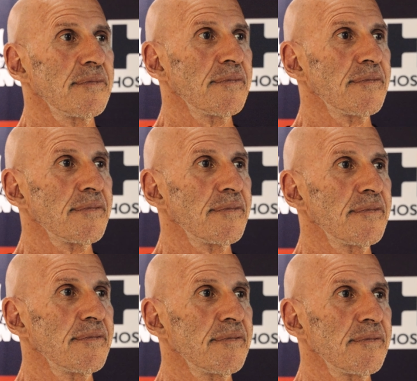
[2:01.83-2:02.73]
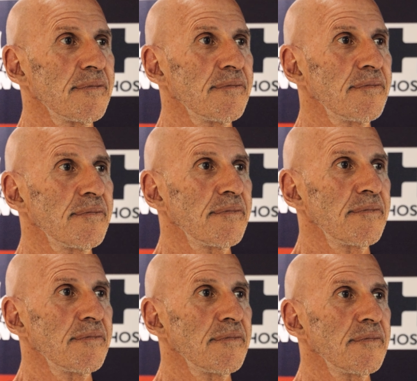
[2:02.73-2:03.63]
What are the keys we got to work on
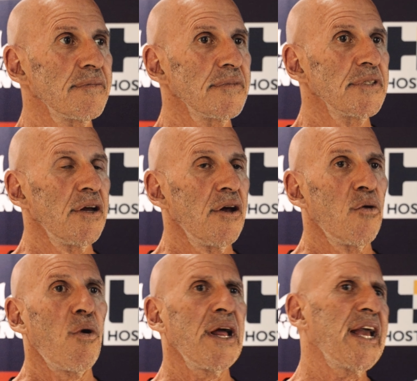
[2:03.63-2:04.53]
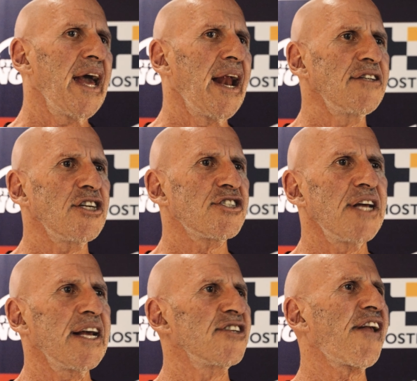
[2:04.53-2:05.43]
before then? Well, again, I just
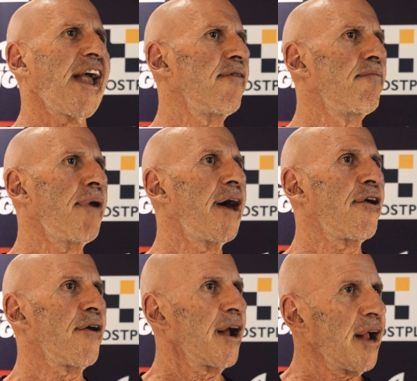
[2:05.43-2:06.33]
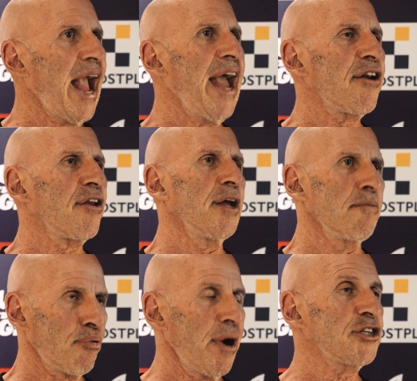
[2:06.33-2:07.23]
think it's getting better at
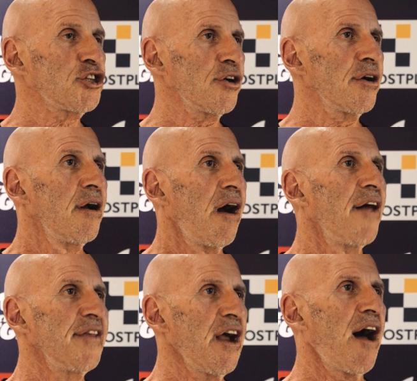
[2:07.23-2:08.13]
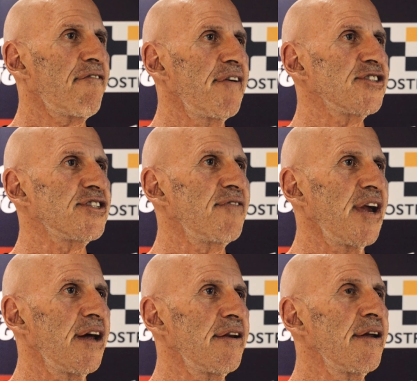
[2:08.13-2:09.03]
handling pressure on the offensive
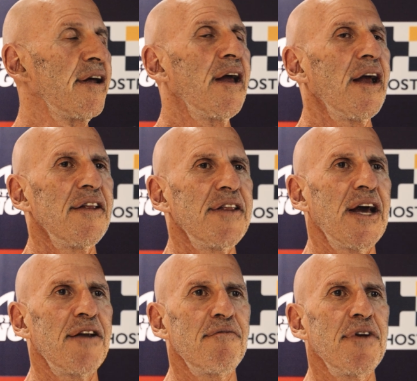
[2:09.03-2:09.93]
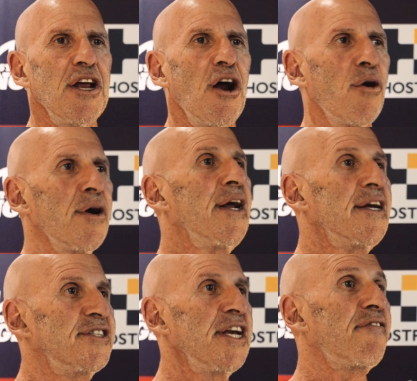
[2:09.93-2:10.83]
end, and then you know
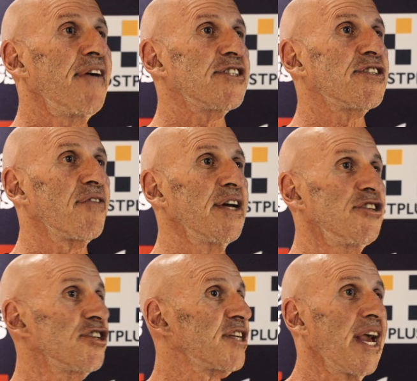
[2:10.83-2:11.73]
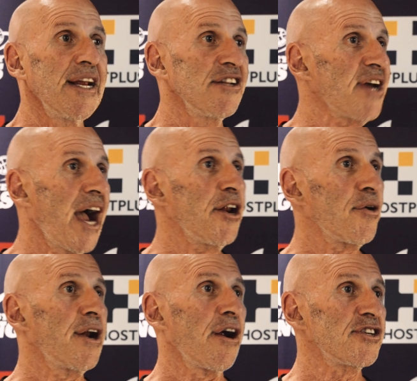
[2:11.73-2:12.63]
defensively just getting
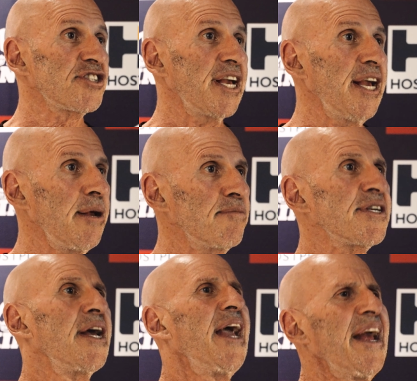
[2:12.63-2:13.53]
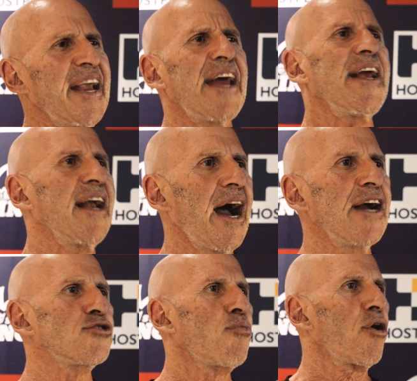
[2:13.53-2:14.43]
tighter at our schemes and getting
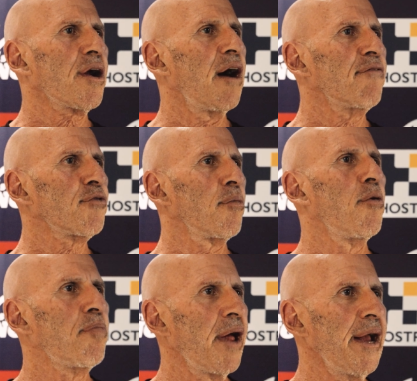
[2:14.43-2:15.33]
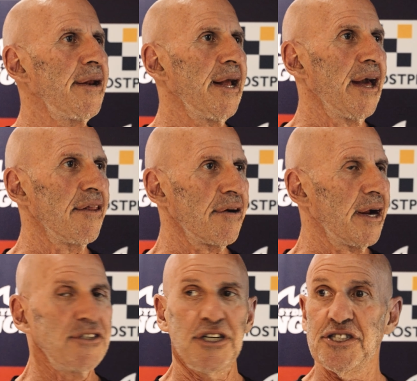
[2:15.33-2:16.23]
guys more comfortable playing together.
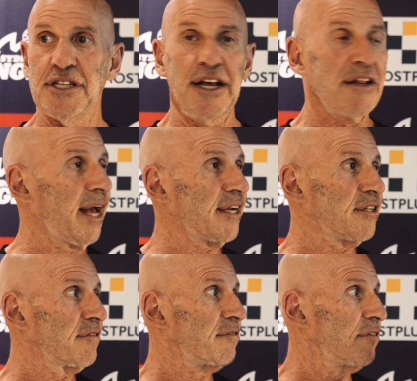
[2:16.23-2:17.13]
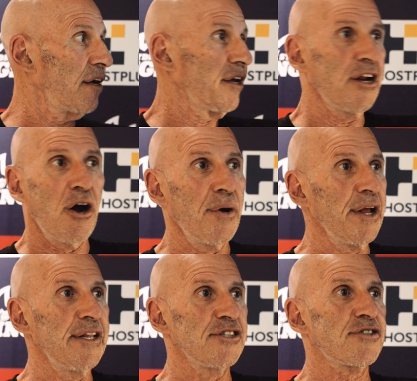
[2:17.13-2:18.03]
I just think like you know
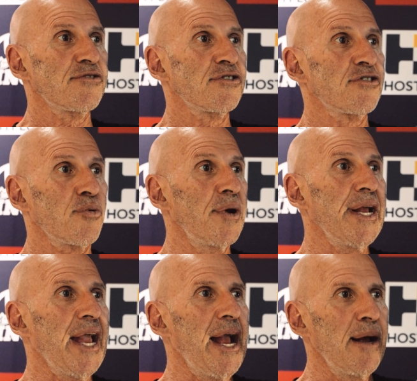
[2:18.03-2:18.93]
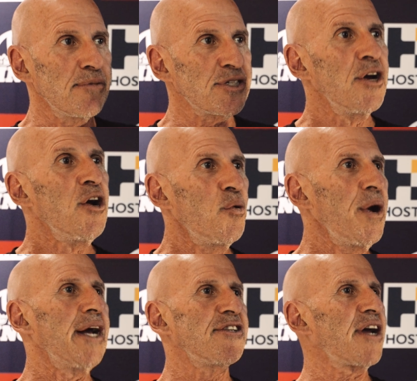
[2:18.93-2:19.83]
in this three games
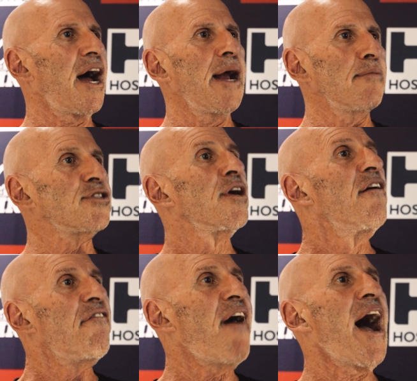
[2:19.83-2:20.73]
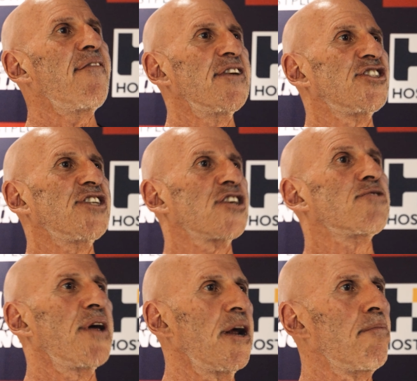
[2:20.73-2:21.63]
we had times five and
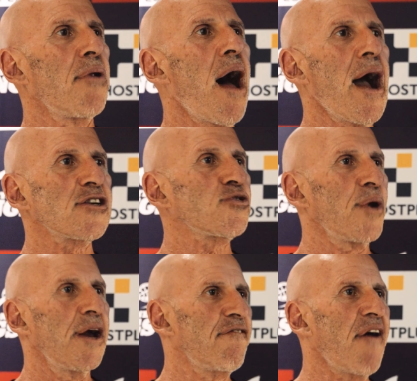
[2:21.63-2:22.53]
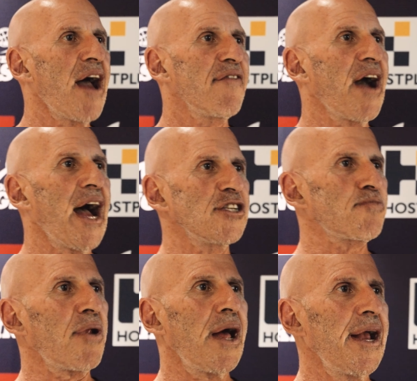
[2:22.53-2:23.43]
six minute blocks where we had five guys
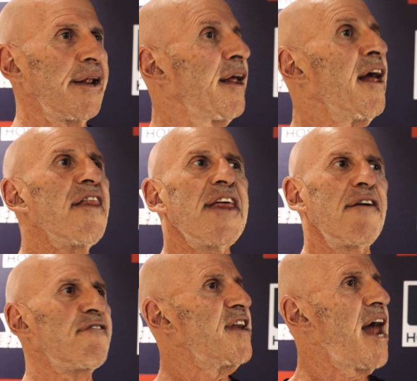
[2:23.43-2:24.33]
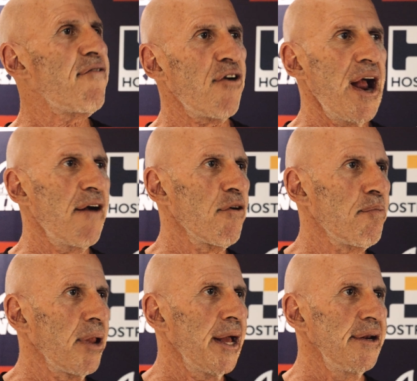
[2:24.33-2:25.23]
playing that have never ever
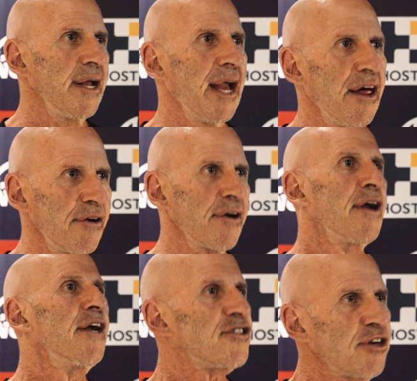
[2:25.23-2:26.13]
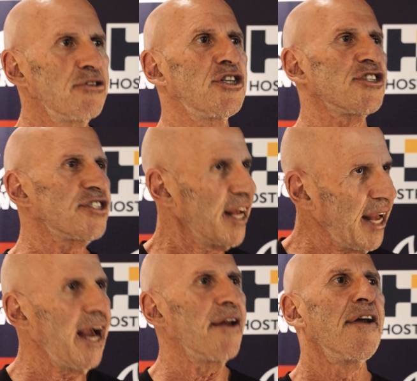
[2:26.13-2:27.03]
played together. So just
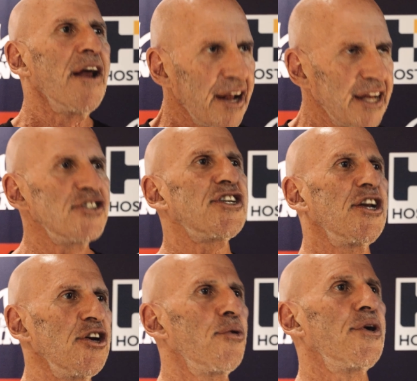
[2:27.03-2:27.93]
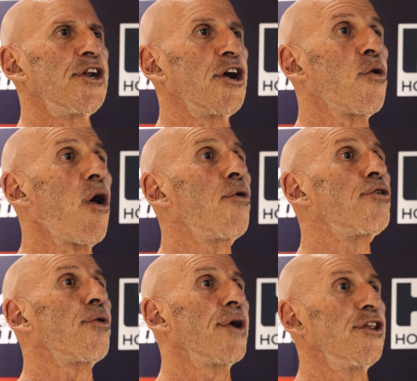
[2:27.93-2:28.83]
again continuing to grow
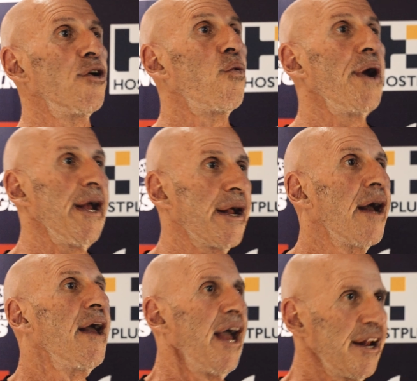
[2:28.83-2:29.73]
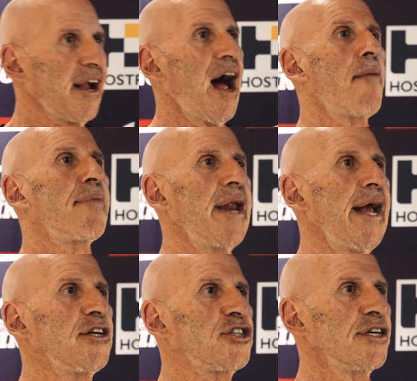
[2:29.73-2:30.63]
during the week at
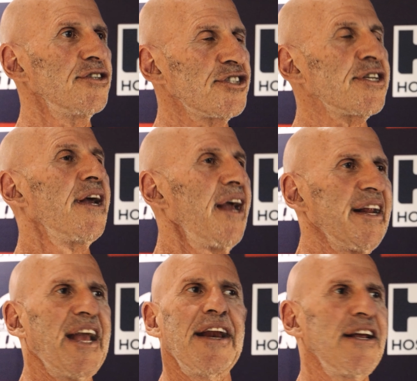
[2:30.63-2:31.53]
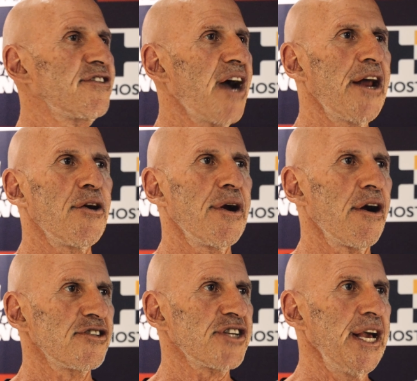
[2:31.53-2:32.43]
combinations and getting tighter at
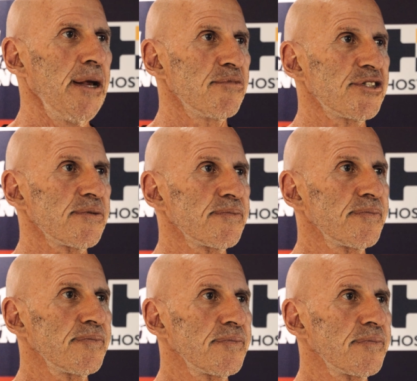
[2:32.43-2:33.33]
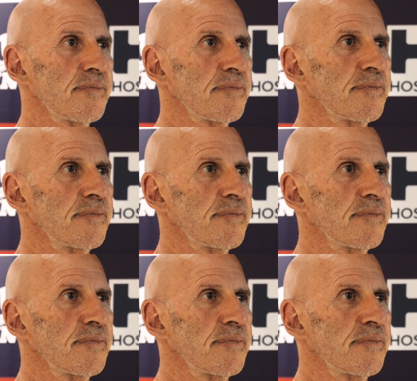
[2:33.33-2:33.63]
our schemes. Thanks, Goorj.